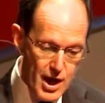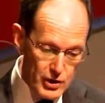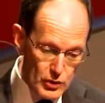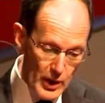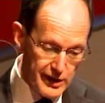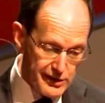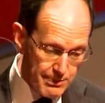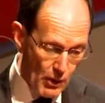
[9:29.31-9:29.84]

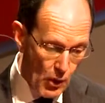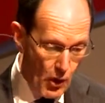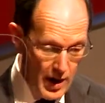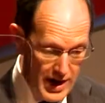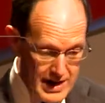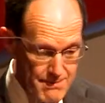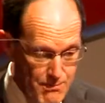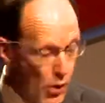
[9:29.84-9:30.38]
to explore
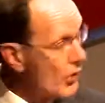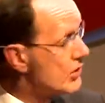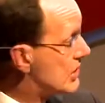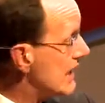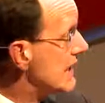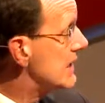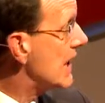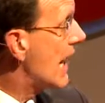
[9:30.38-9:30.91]
in more
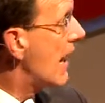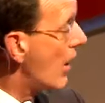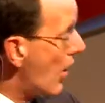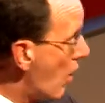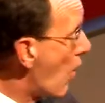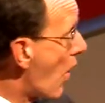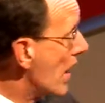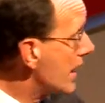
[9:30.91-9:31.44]

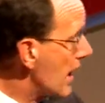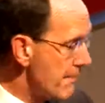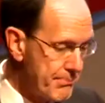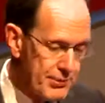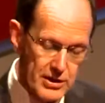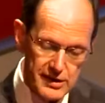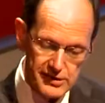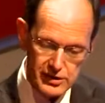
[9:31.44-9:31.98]
detail what
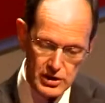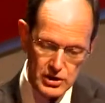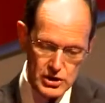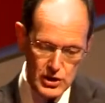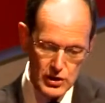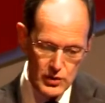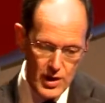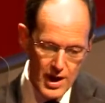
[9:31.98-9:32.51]
companies can
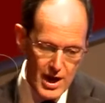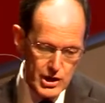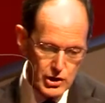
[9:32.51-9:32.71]
do